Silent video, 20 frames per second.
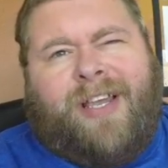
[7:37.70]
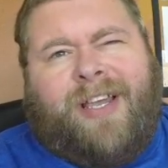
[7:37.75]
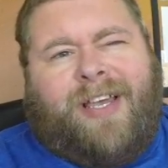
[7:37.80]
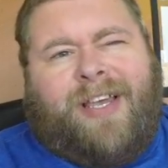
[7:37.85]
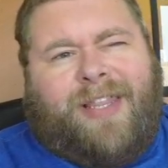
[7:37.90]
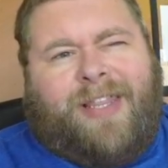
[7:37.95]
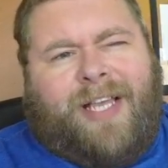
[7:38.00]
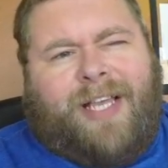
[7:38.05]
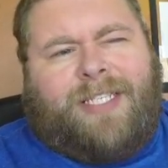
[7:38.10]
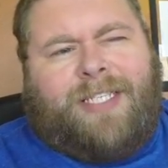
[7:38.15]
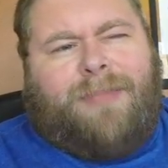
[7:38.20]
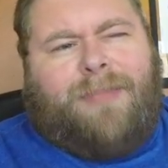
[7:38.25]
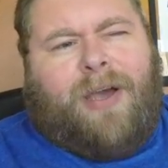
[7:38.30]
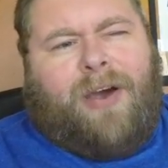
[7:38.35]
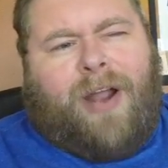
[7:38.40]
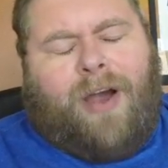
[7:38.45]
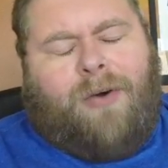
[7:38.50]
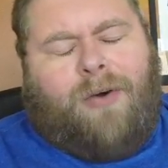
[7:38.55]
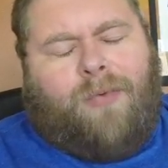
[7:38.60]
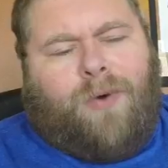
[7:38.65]
that's about
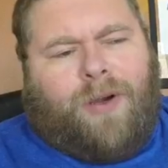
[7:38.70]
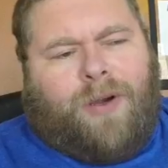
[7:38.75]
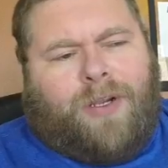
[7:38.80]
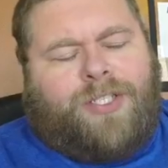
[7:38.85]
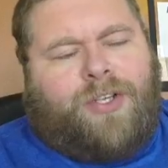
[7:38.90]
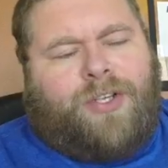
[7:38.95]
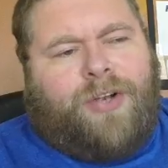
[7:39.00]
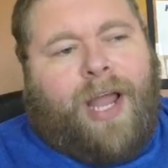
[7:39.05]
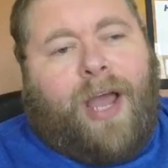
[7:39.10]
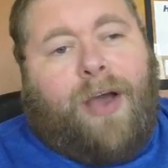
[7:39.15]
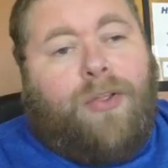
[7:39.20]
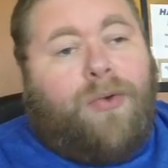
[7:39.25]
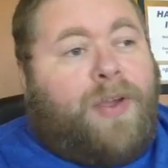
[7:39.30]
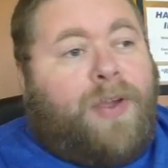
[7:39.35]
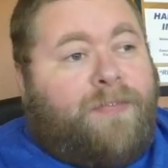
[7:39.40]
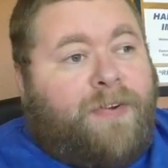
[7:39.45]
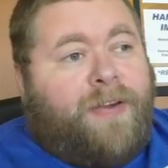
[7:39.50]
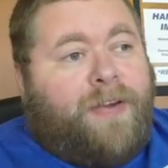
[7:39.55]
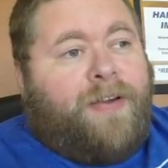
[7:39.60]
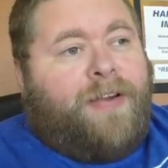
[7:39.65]
how it works. So now that
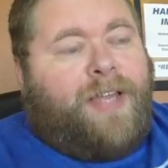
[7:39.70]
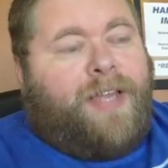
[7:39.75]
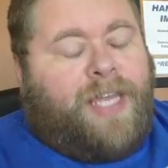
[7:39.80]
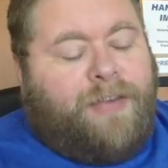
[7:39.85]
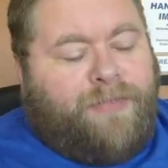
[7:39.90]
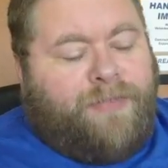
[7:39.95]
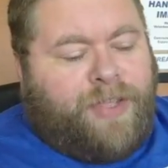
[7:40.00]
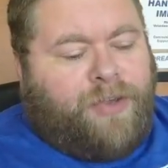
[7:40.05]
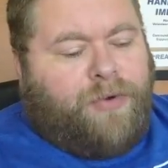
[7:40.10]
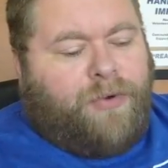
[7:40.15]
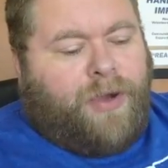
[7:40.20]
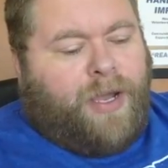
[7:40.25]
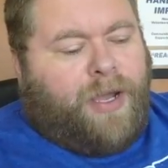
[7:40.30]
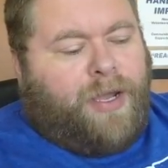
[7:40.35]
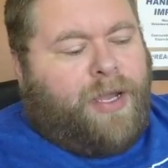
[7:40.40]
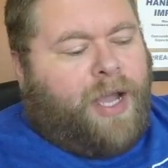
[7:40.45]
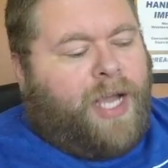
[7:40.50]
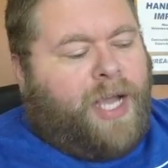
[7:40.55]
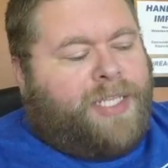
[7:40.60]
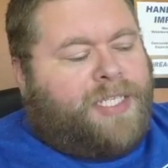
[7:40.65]
we've given you
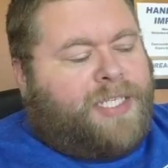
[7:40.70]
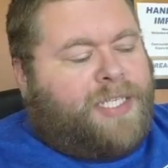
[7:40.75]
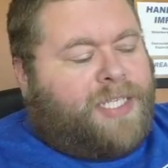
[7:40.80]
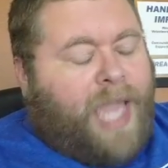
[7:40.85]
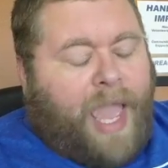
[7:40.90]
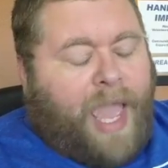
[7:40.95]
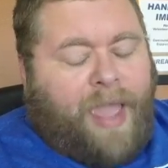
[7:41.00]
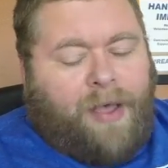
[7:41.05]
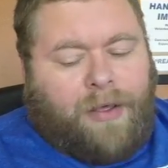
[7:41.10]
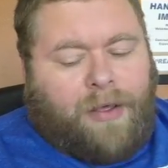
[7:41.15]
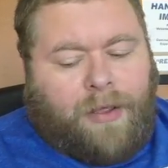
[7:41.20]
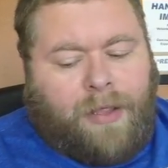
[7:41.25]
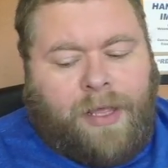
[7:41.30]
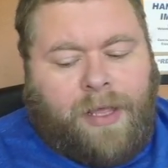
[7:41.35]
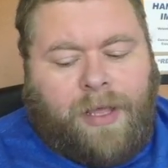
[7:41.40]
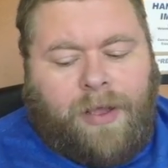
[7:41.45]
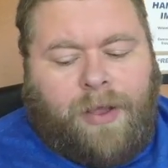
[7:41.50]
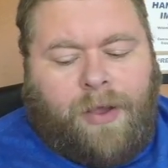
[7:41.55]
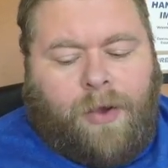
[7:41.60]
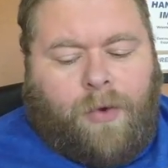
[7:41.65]
a scale,
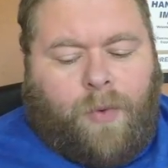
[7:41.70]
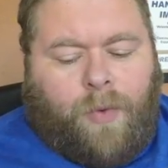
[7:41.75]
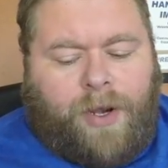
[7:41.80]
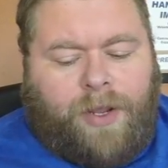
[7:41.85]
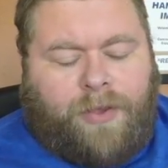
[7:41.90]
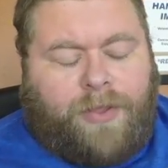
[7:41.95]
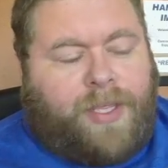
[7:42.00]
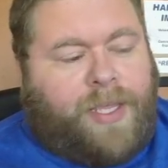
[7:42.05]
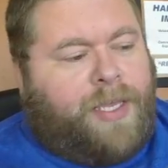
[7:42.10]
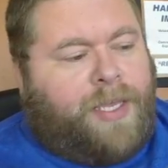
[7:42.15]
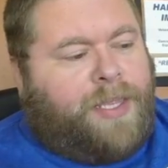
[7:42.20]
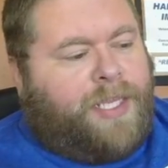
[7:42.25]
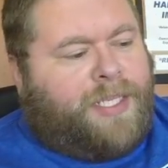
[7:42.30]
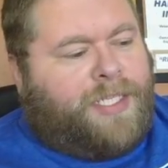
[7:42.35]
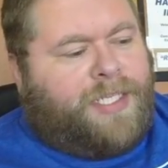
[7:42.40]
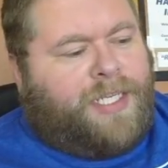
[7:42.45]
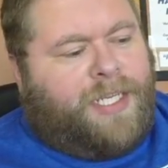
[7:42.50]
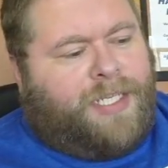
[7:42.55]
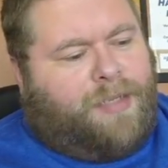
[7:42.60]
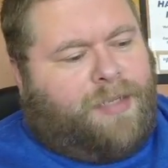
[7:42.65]
what do you think
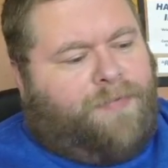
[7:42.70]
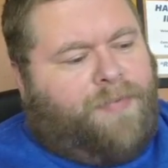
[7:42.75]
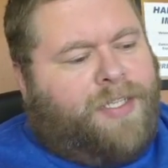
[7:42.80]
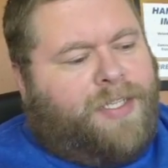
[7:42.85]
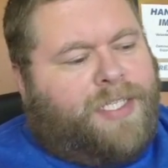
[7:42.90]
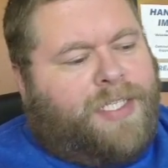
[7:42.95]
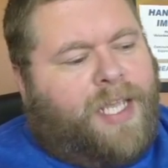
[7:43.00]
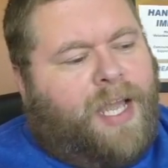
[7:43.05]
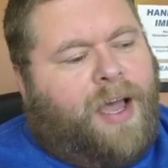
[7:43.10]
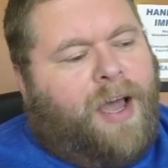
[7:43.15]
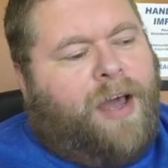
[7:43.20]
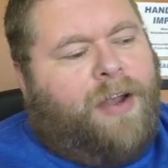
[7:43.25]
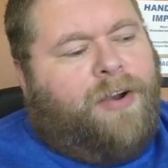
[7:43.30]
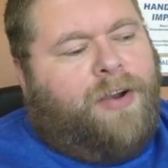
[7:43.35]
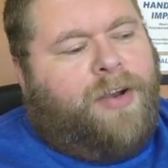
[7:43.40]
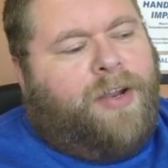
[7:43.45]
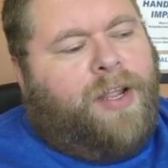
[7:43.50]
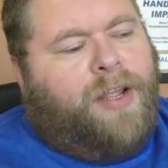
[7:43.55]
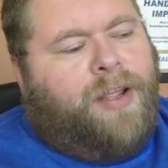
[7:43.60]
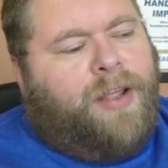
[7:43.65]
this is? If this is
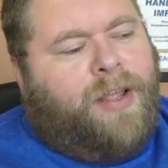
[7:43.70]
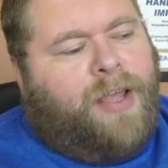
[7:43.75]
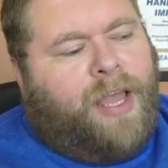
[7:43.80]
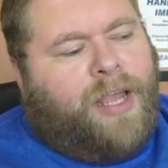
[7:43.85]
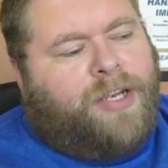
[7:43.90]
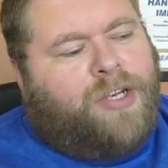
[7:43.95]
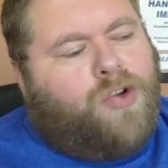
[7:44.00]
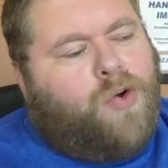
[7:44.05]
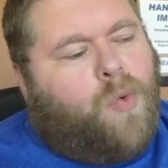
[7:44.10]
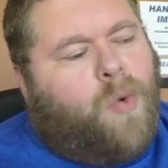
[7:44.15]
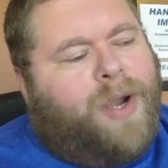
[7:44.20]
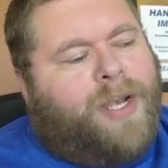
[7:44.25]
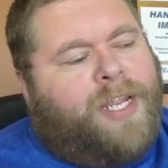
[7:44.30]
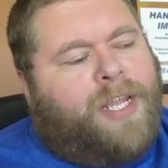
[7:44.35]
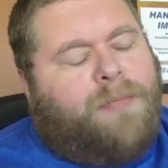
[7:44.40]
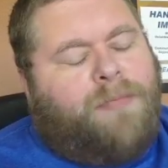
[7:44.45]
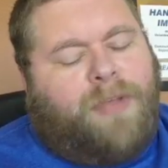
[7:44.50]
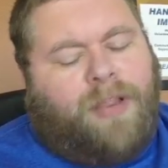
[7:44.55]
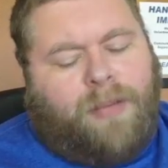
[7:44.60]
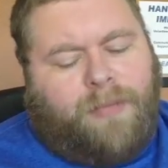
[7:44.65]

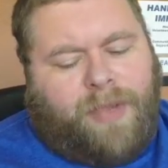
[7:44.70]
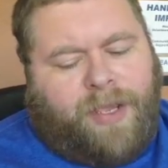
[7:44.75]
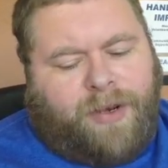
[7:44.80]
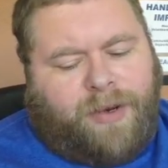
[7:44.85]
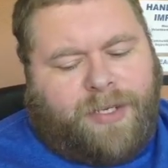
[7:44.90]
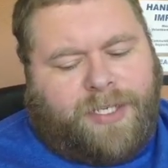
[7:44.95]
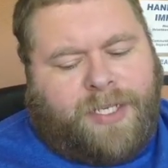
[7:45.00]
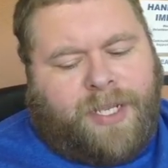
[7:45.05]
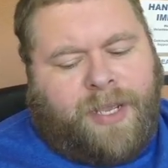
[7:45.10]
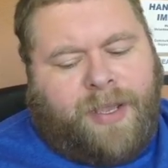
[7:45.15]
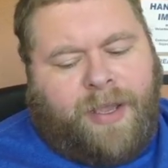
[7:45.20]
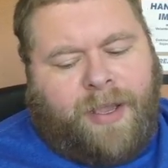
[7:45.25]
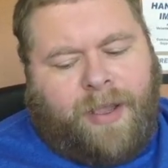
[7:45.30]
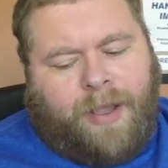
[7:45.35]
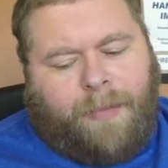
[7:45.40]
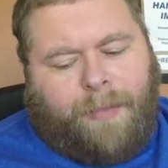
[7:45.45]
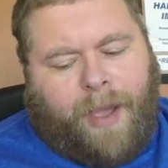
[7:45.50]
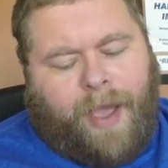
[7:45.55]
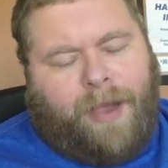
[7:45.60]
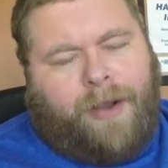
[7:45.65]
120 millimeters
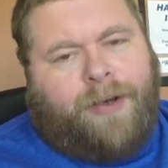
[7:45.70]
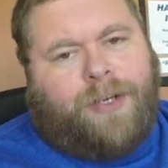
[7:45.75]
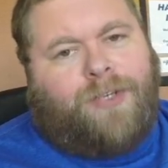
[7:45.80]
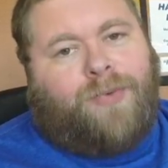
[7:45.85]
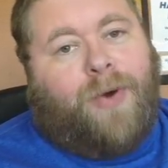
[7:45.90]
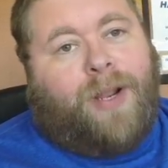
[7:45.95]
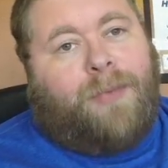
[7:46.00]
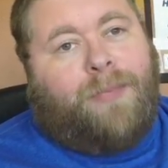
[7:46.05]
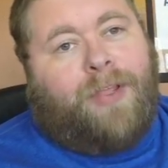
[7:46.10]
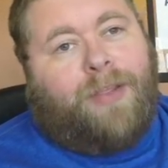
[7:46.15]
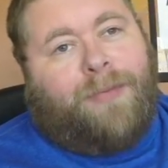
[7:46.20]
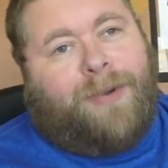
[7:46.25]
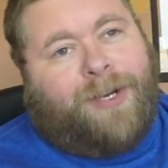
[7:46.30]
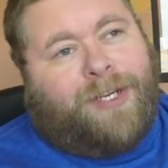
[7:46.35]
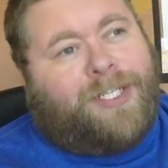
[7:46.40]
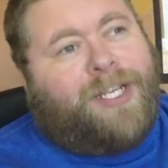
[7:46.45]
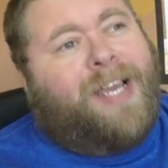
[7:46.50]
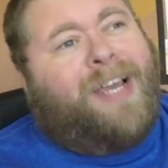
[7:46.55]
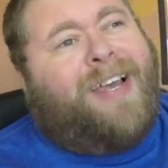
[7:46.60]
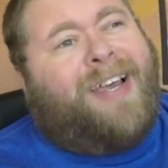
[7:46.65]
by 120
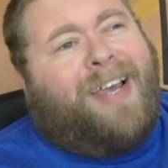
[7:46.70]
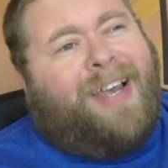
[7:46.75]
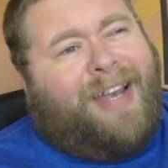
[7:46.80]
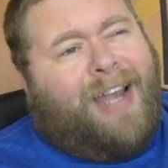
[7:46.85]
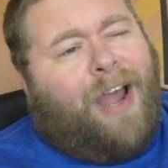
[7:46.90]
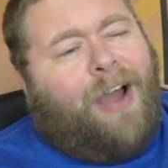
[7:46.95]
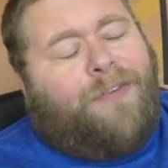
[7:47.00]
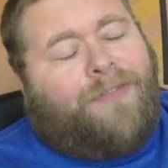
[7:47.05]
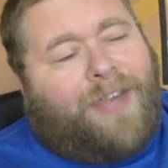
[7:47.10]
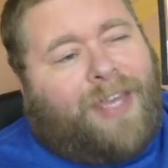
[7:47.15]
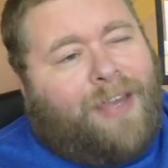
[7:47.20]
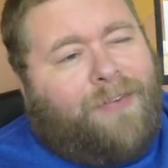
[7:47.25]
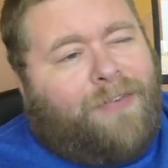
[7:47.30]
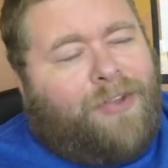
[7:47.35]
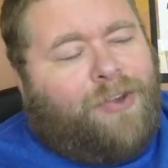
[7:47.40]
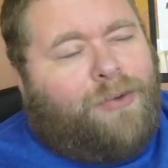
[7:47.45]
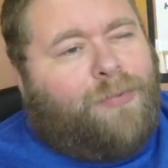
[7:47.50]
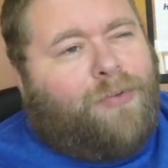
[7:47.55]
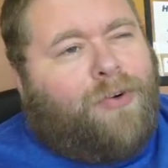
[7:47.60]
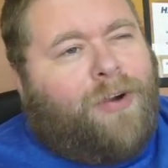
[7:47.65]
millimeters, now I've given
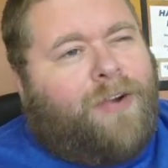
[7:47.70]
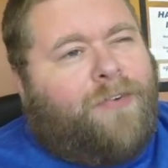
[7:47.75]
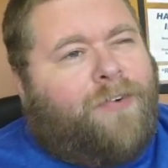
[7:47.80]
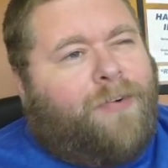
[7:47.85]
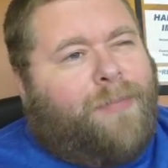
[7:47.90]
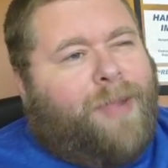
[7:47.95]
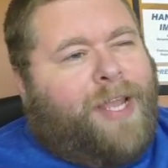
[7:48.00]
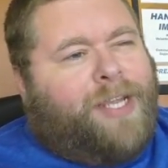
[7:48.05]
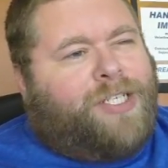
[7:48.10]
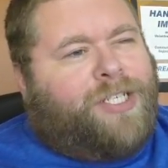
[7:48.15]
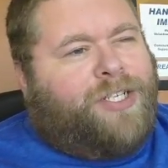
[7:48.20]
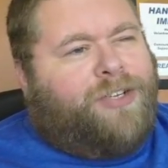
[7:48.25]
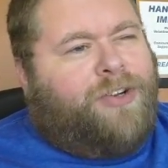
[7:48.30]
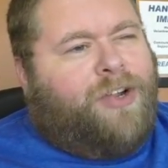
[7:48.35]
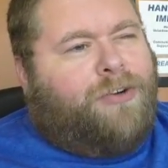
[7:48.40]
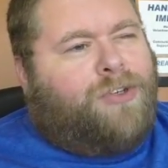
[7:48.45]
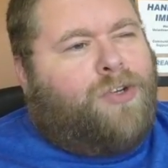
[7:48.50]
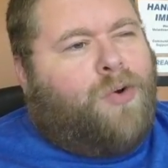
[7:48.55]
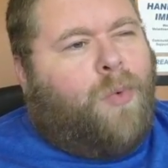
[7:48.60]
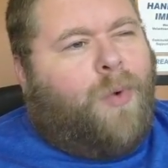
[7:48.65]
you more information. You
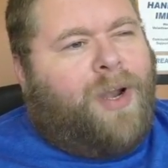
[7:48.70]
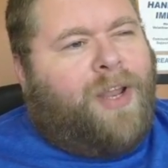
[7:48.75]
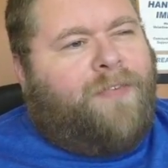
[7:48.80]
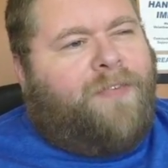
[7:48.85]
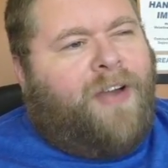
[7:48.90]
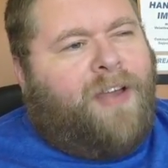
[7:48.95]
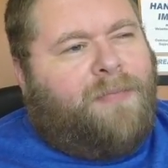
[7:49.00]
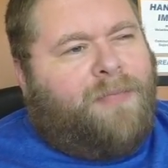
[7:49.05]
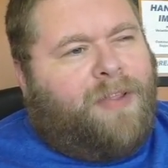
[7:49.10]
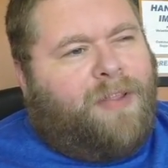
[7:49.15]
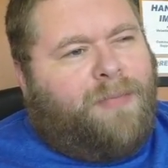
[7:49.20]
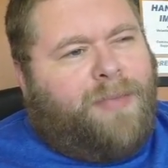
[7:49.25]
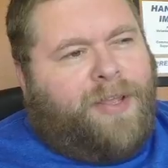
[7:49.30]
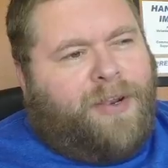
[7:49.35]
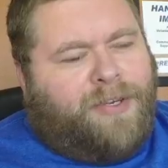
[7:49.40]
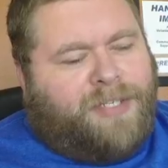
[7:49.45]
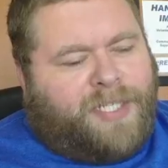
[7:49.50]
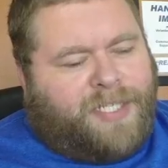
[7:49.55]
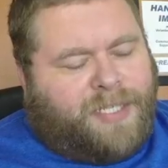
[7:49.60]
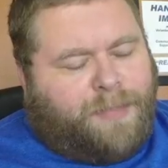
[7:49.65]
know 25
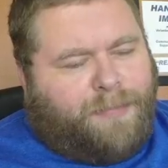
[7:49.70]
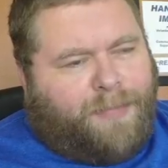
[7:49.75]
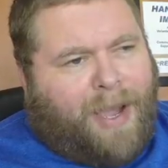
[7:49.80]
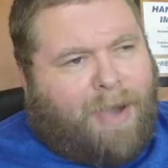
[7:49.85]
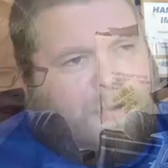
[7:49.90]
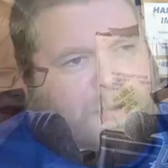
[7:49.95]
millimeters is about